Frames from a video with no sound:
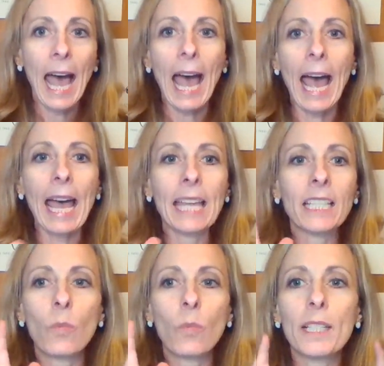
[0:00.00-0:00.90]

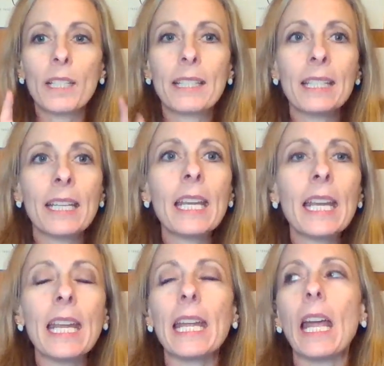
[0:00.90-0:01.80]
And we
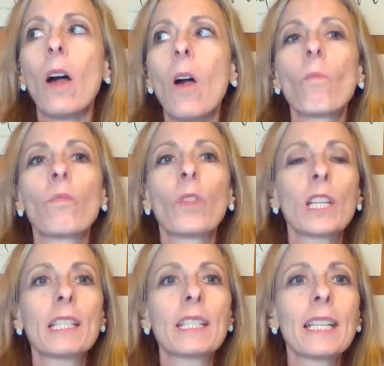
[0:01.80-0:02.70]
see
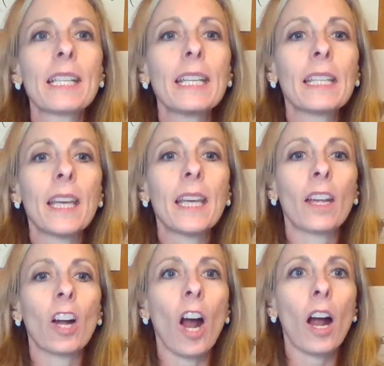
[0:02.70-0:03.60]
we see that
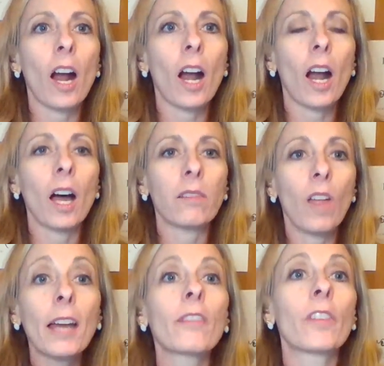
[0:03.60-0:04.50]
there are a
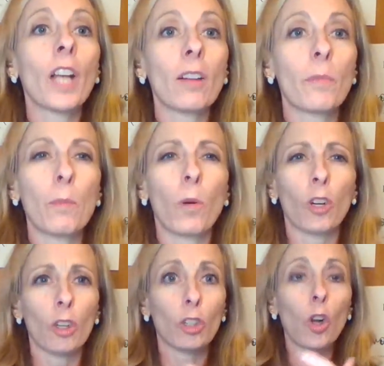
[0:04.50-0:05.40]
lot of young people
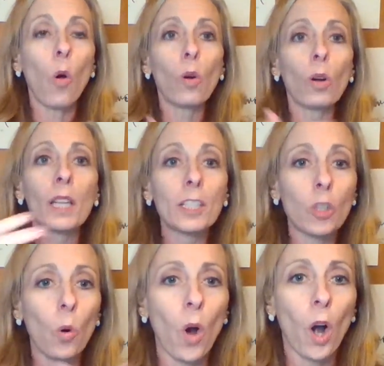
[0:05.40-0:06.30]
are totally
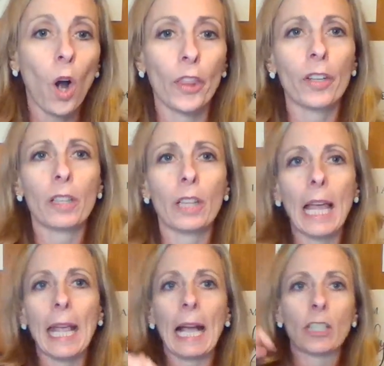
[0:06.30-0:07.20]
torn. They're
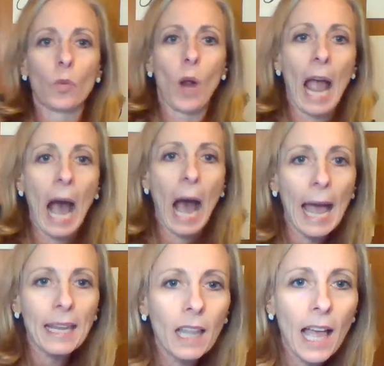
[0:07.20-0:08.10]
like, do I
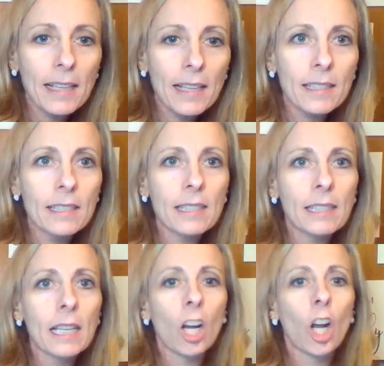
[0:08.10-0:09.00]
idolize this
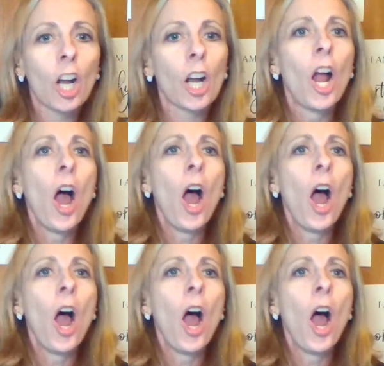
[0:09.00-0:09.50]
singer?